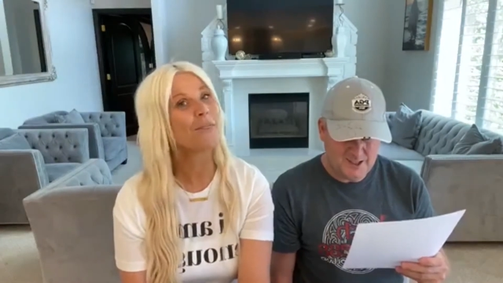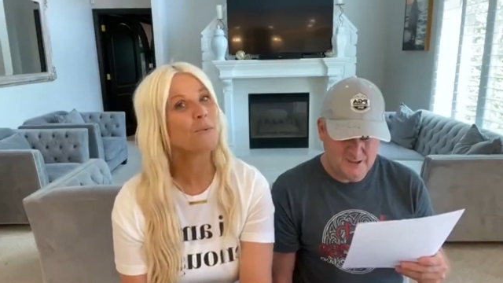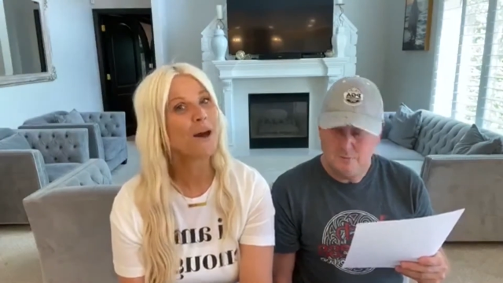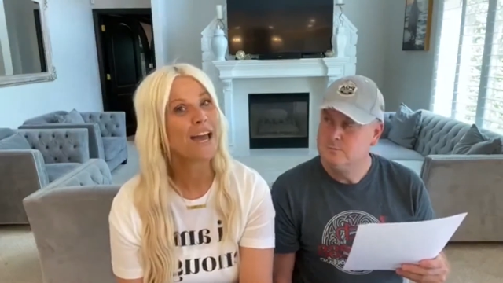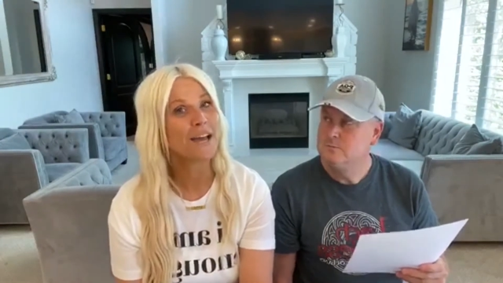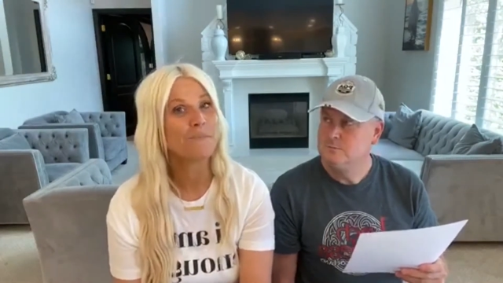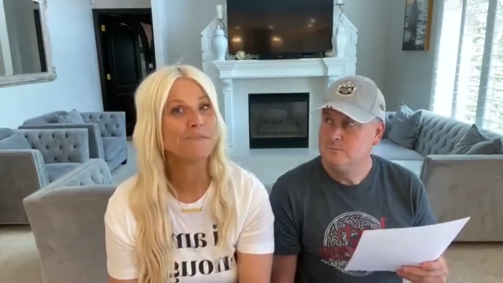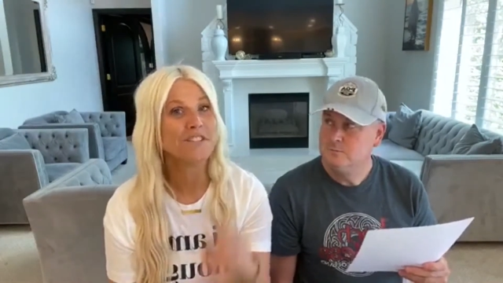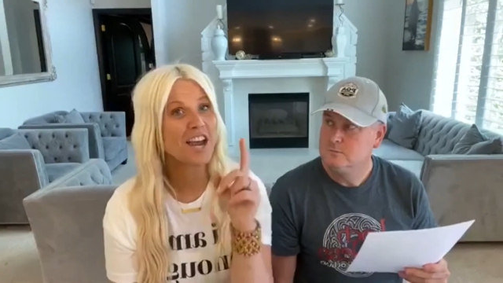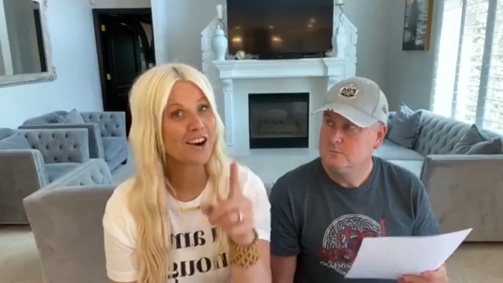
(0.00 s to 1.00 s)
Speaker 1: the way,
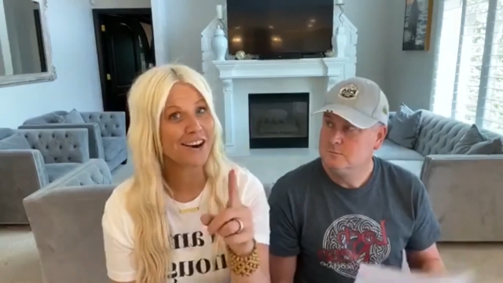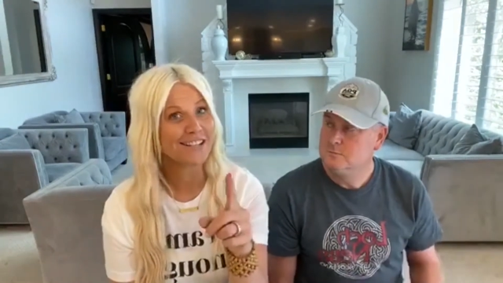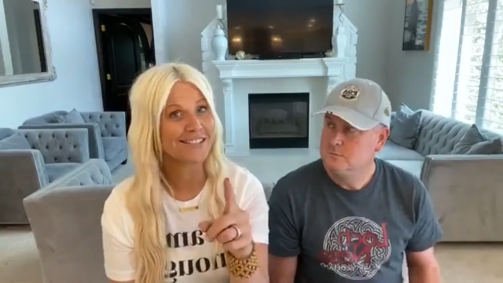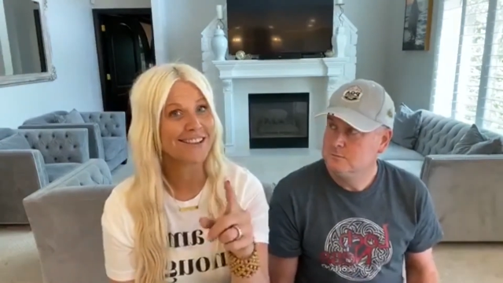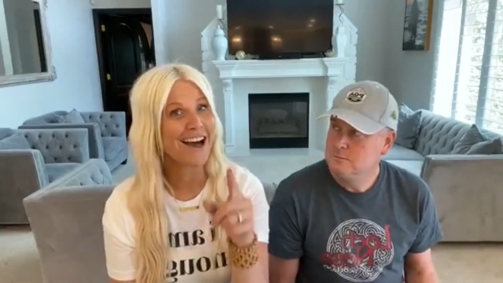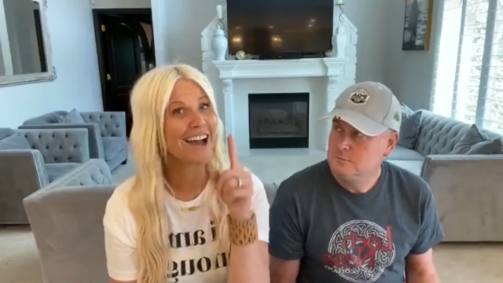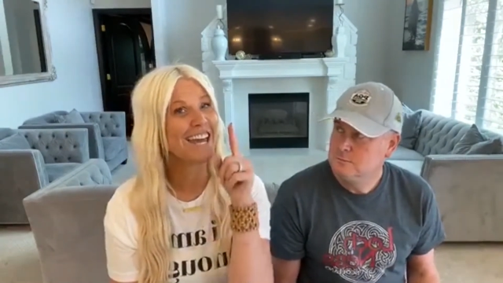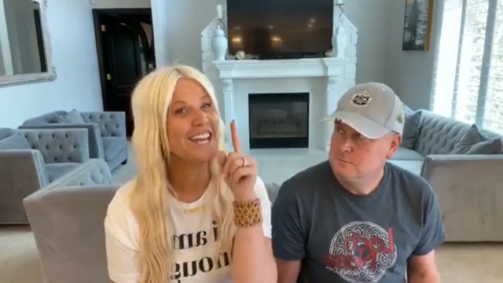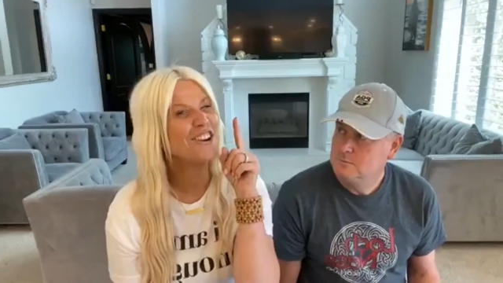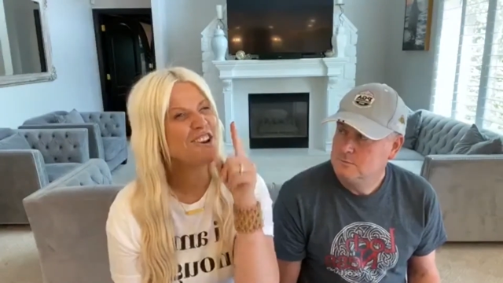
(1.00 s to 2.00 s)
Terrence, I
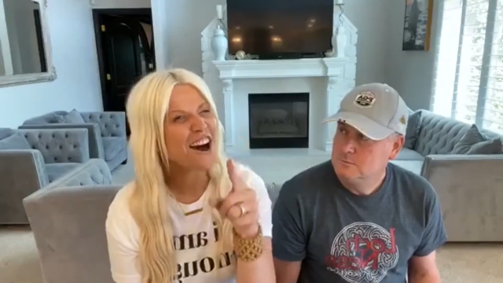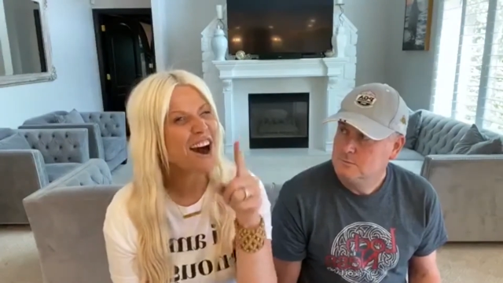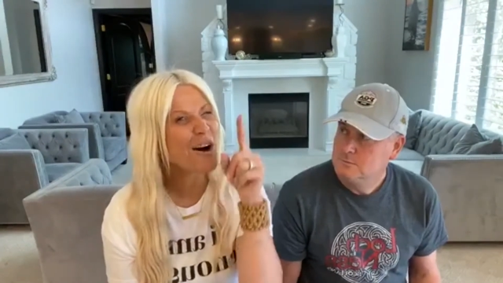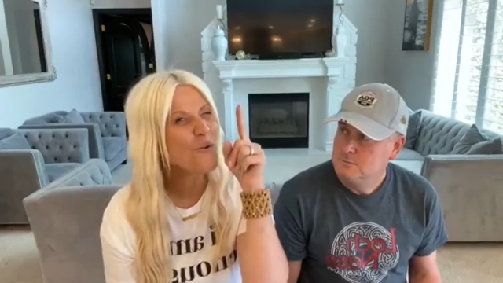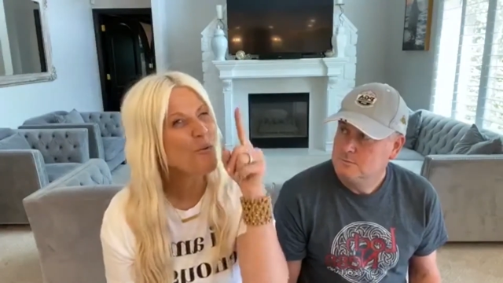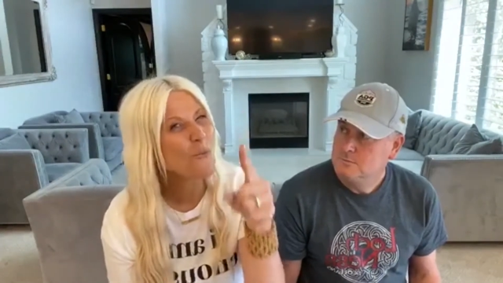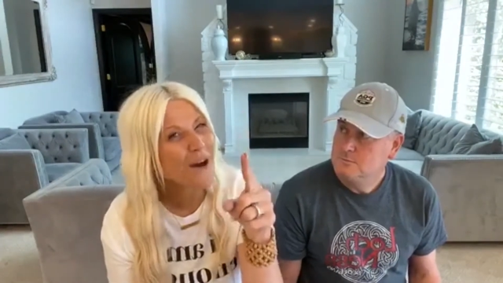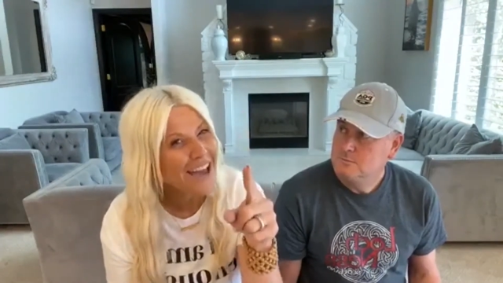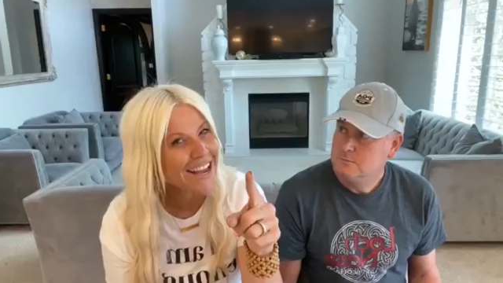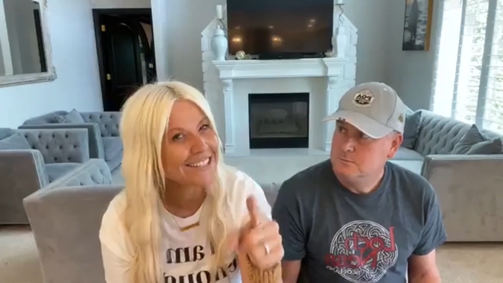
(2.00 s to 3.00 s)
cannot
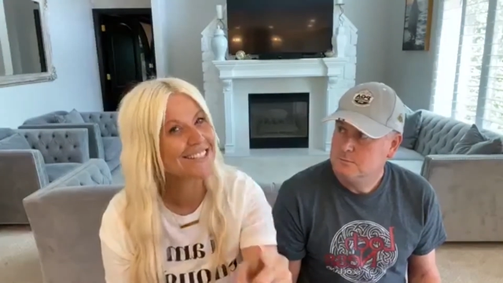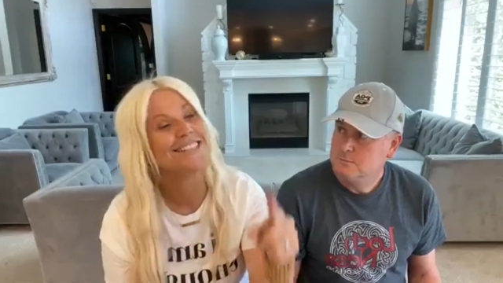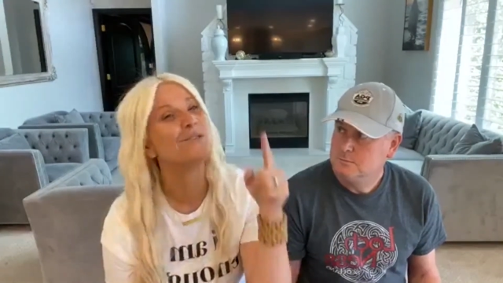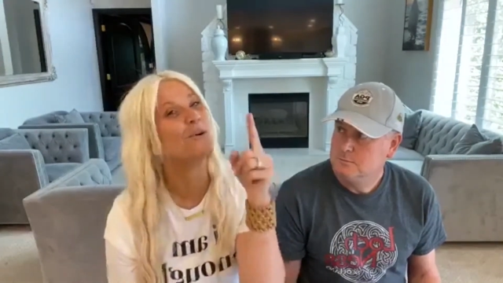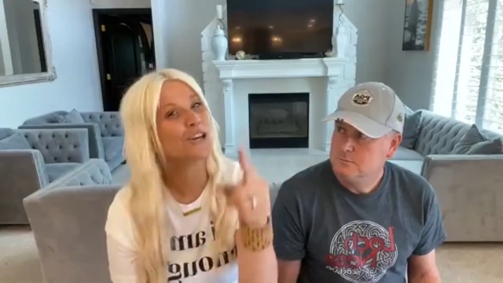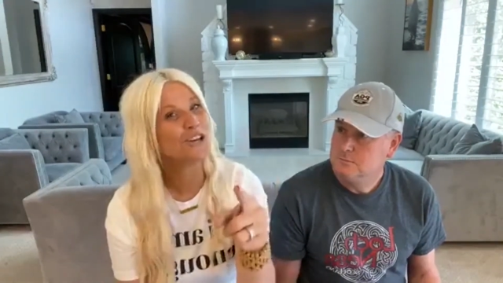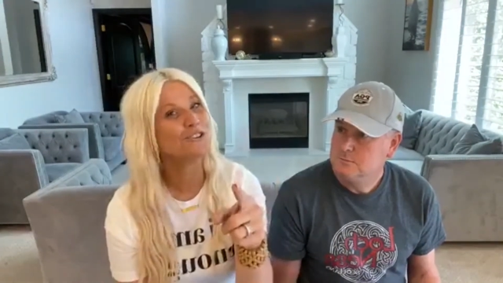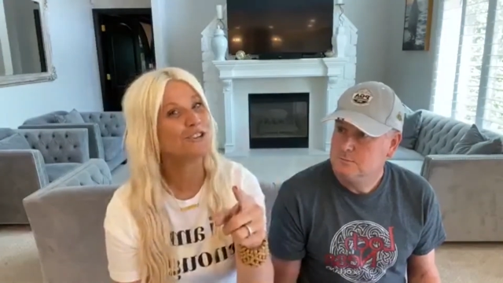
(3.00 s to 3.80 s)
wait to see what you